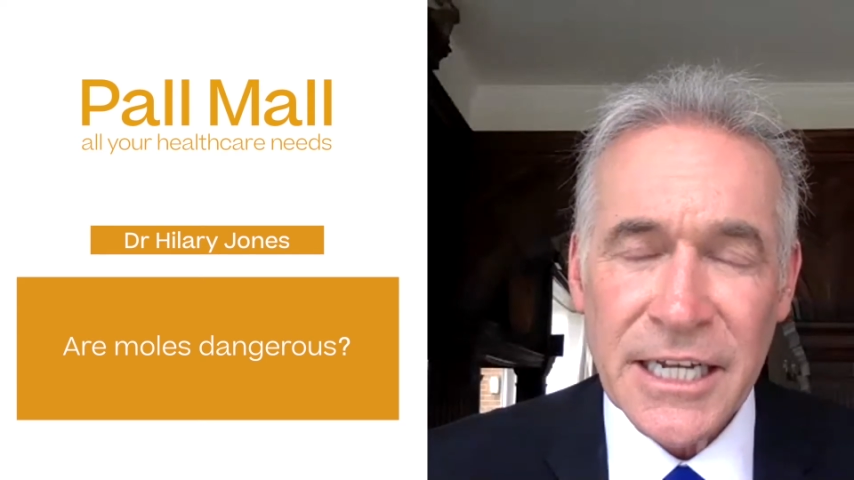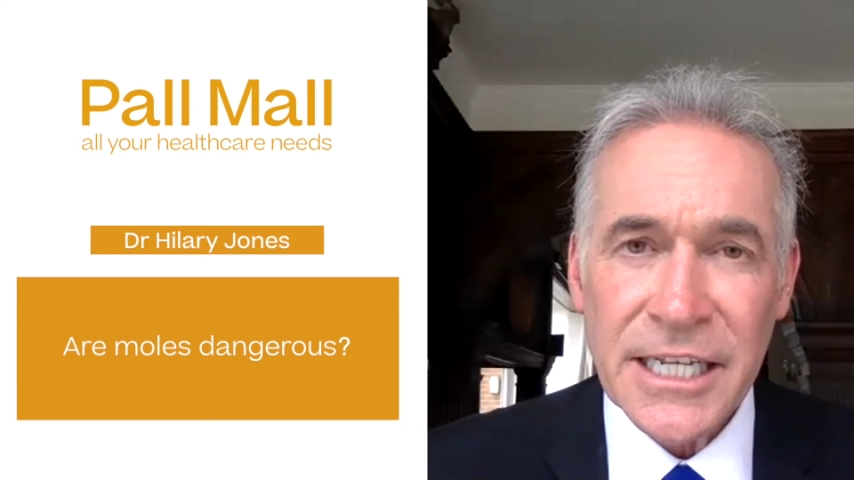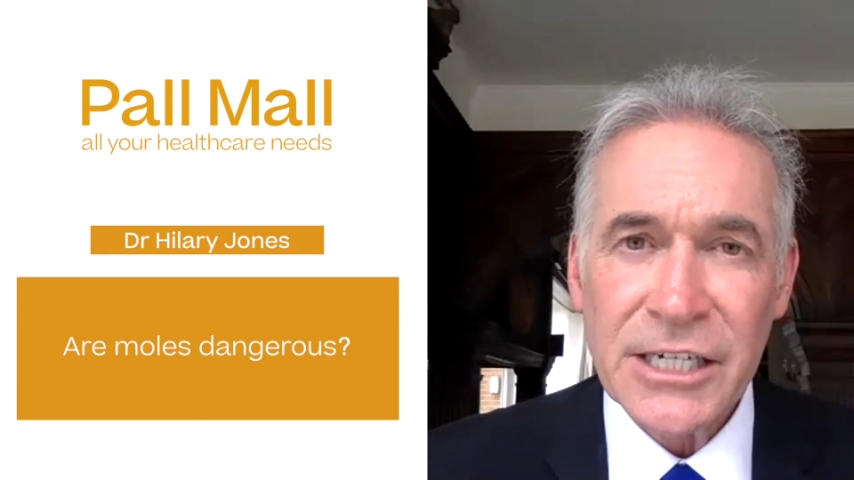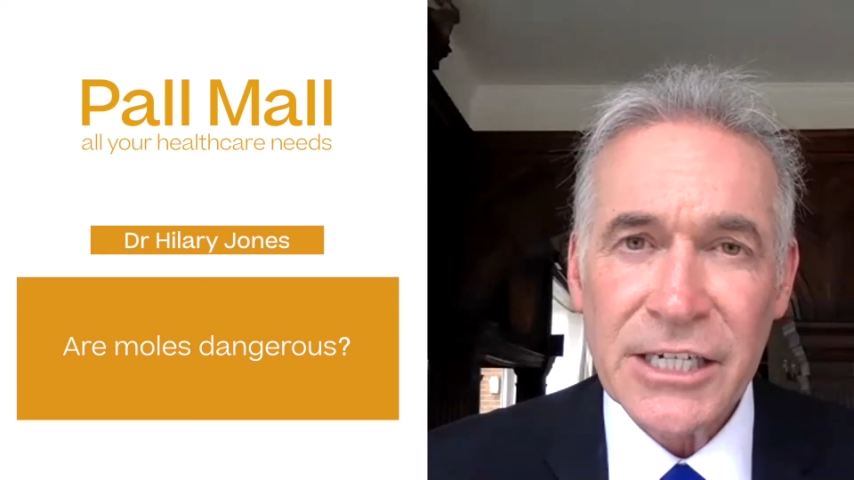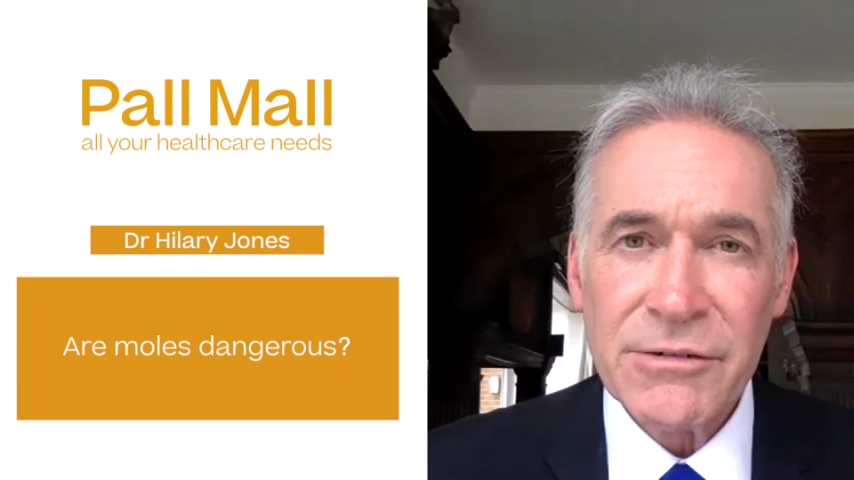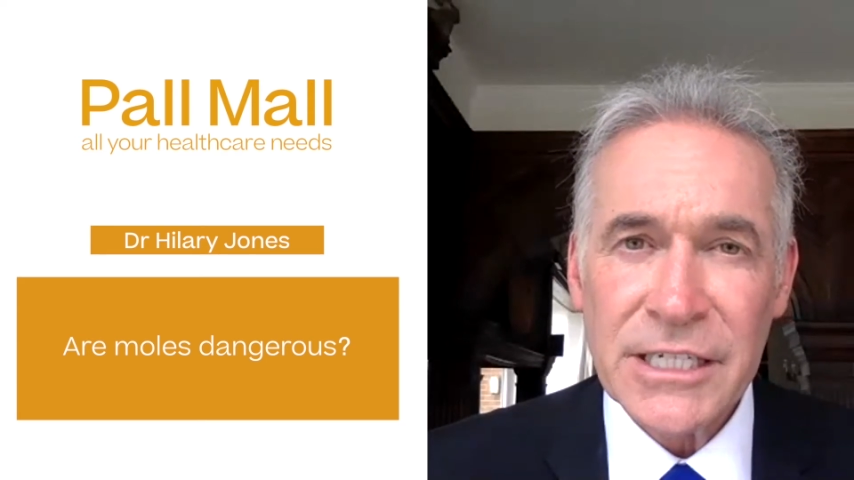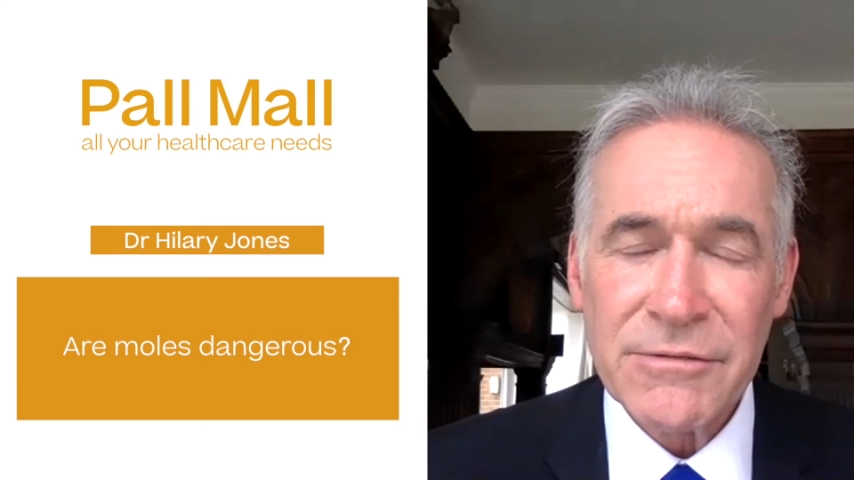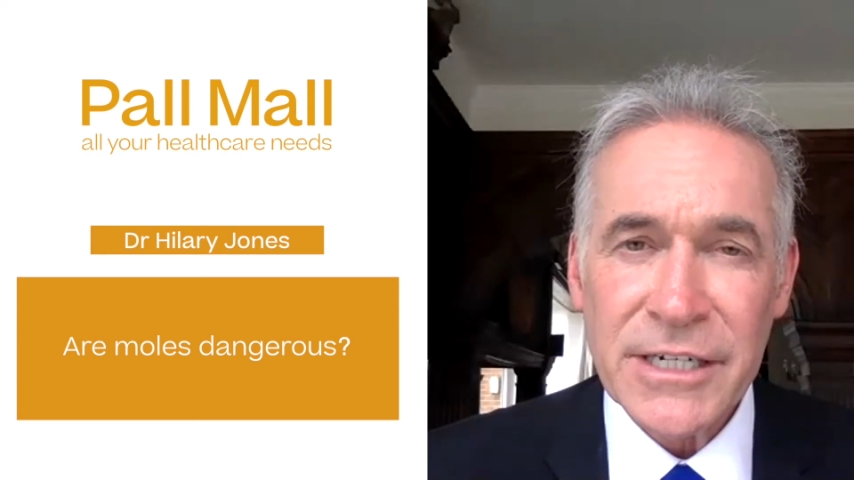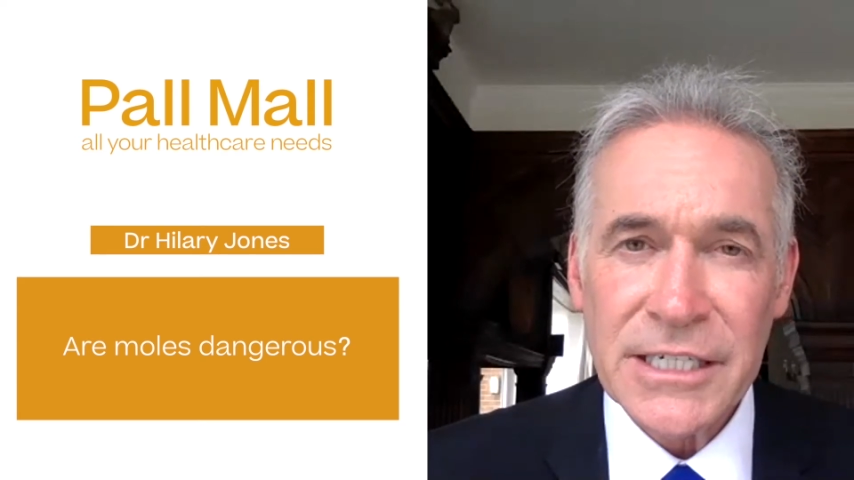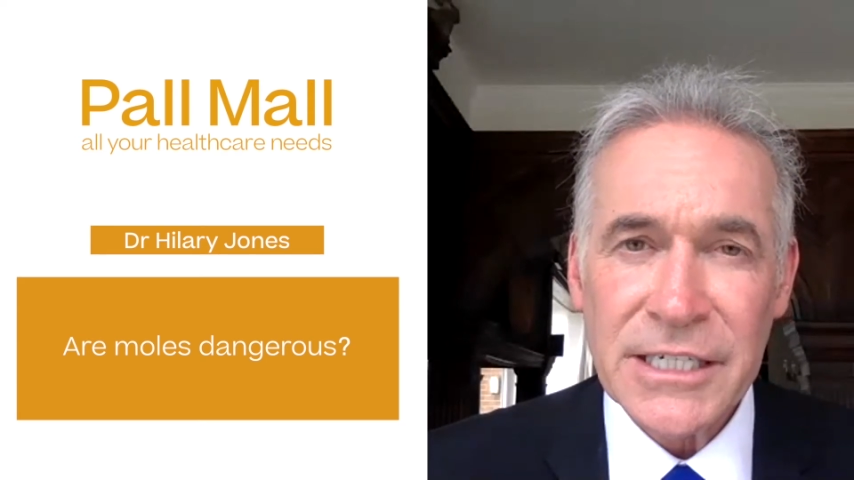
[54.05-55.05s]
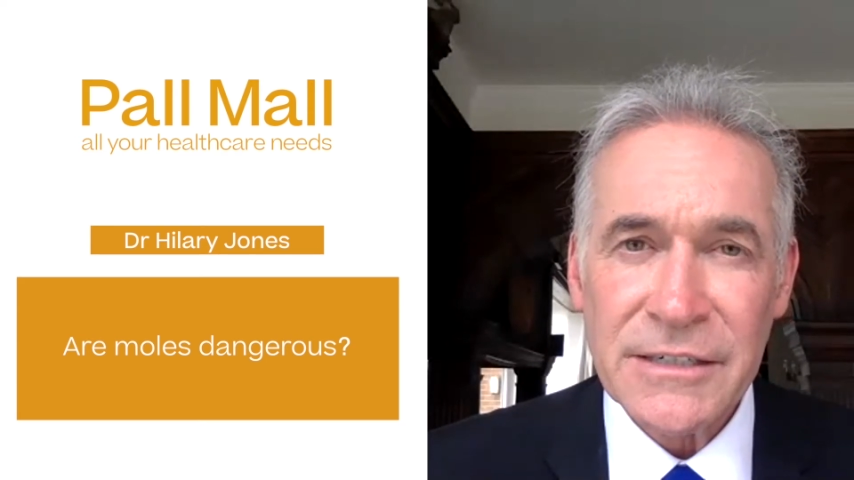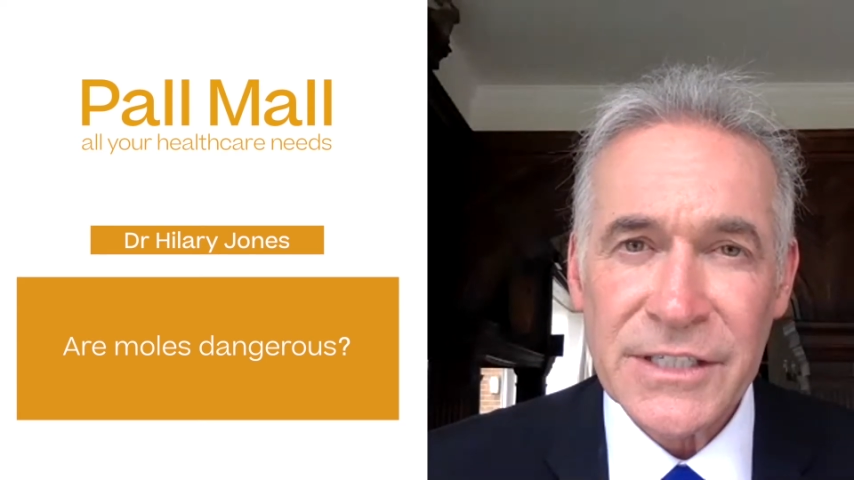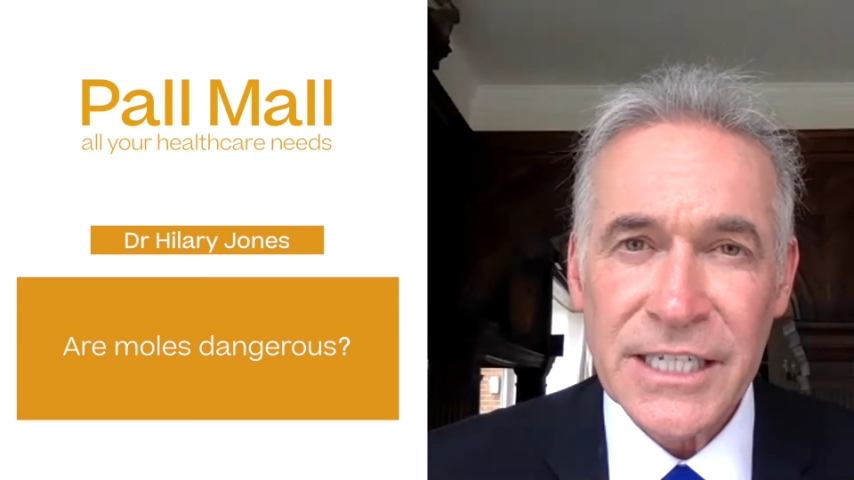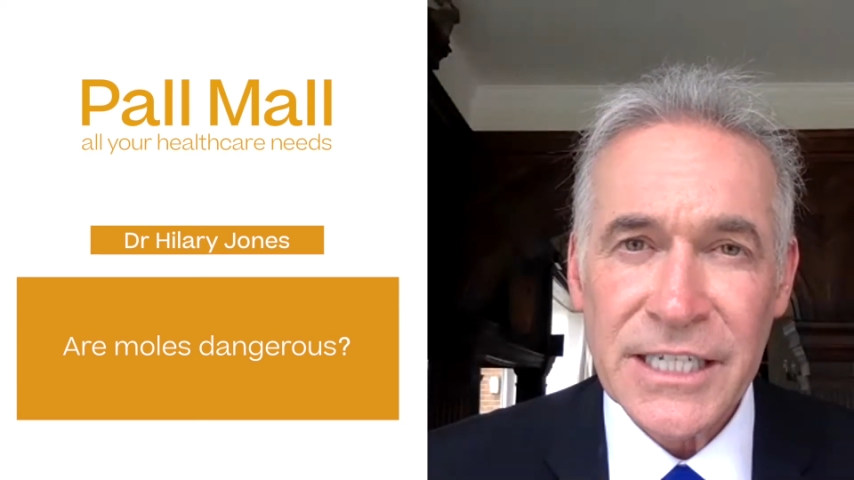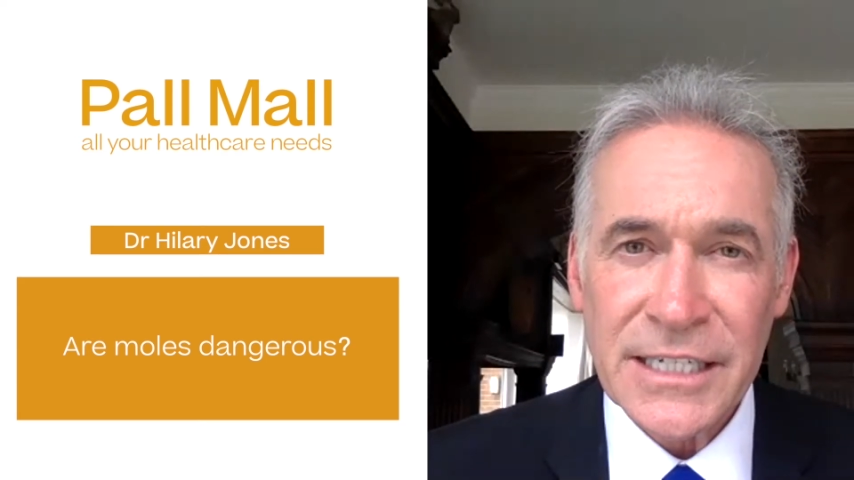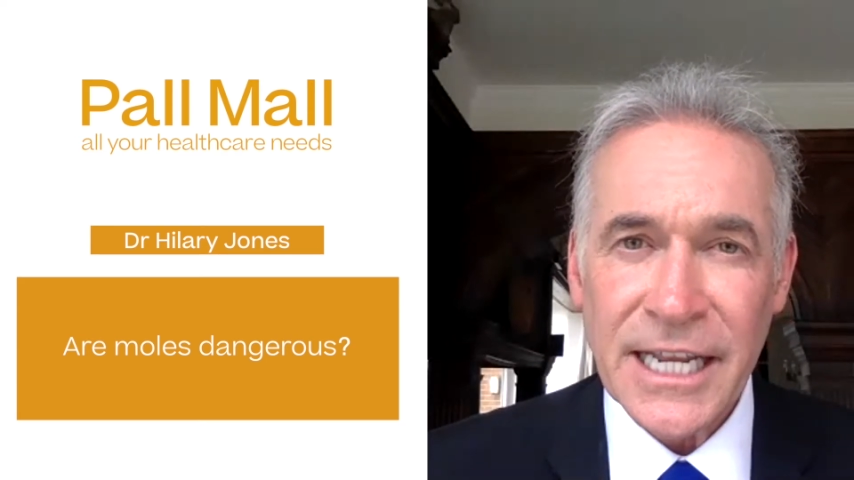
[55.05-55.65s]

an increased risk of skin